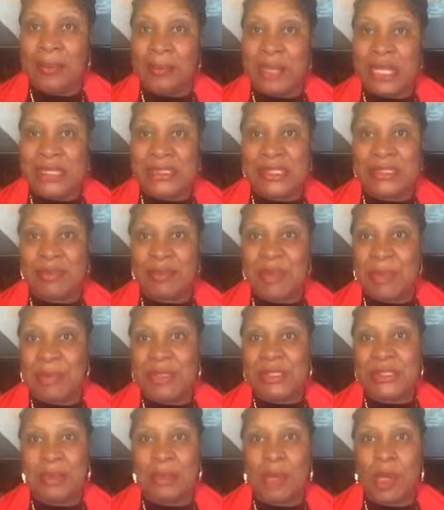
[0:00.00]
message,
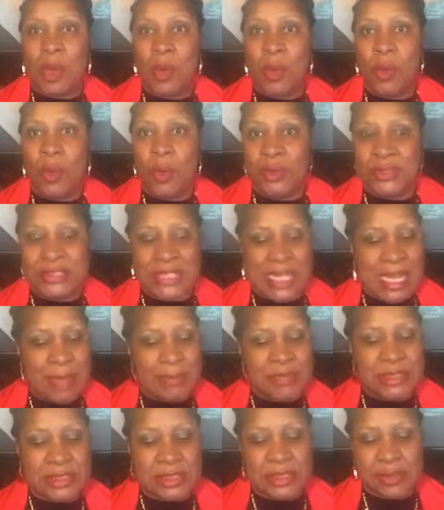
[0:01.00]
maybe some old
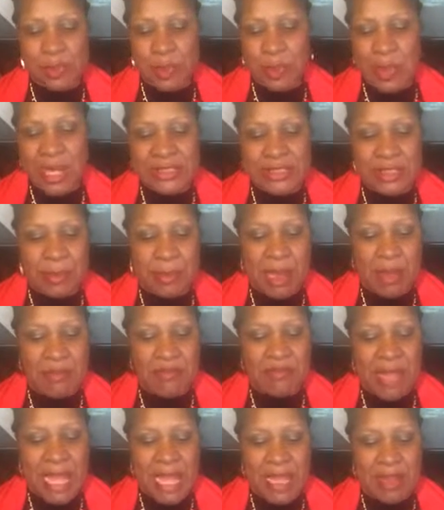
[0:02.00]
tapes, because we watched
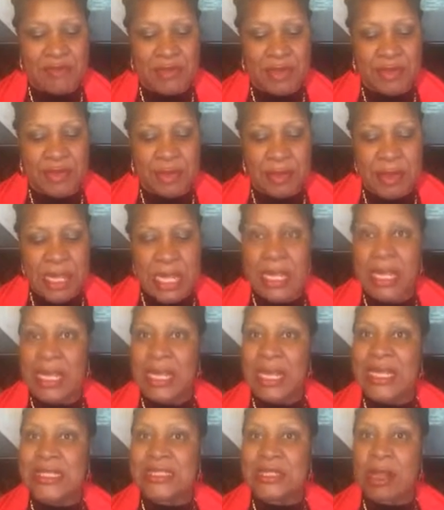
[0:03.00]
about five of them.
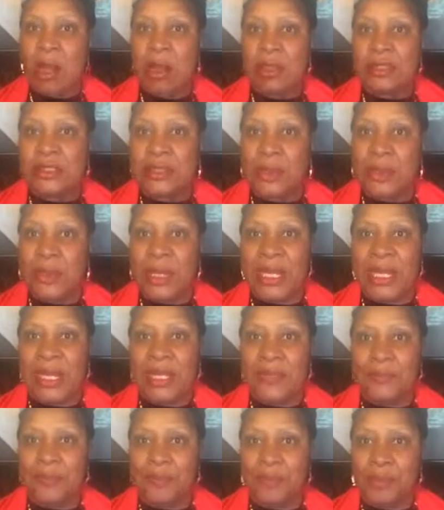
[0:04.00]
He's also
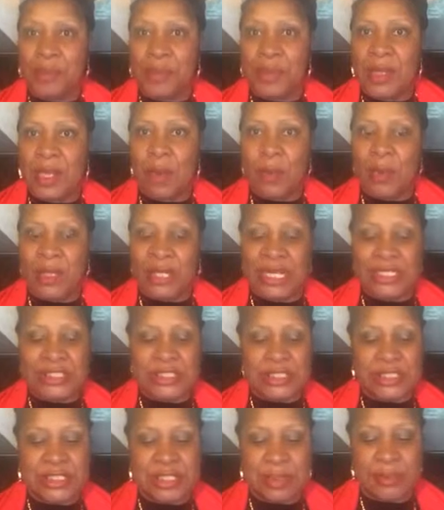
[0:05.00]
in a
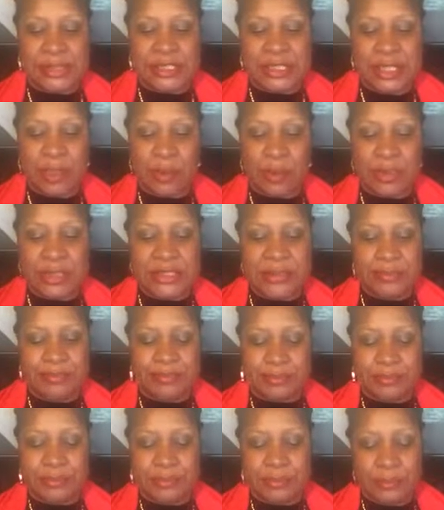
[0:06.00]
relationship series.
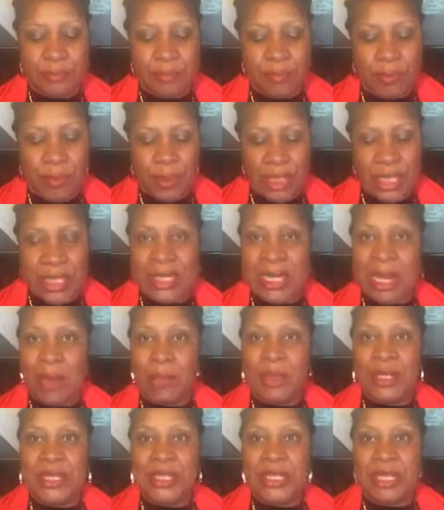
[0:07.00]
And I
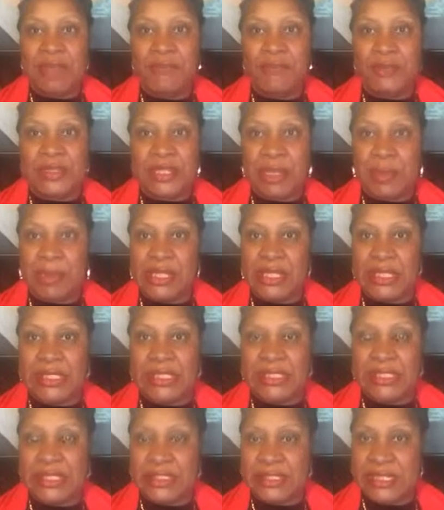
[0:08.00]
want to give you some of the
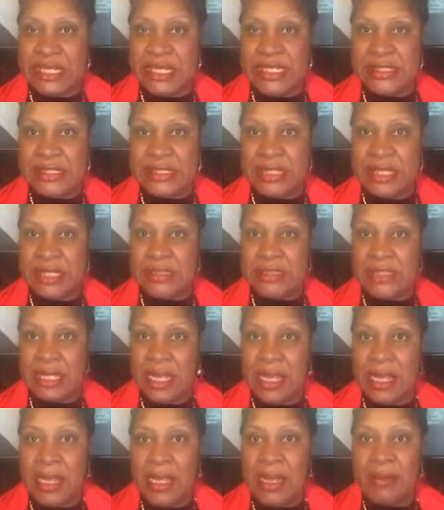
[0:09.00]
statistics
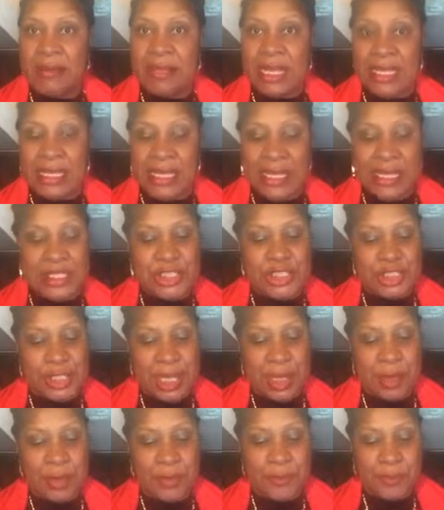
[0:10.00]
that he
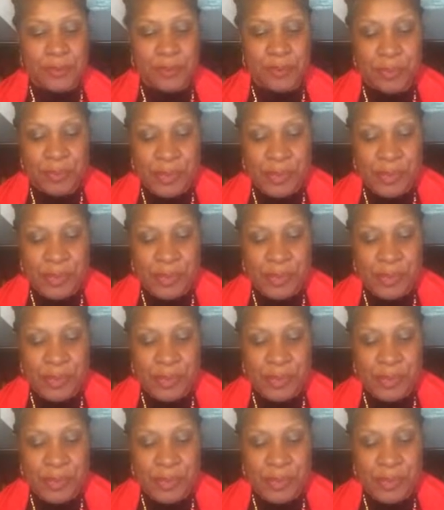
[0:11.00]
shared.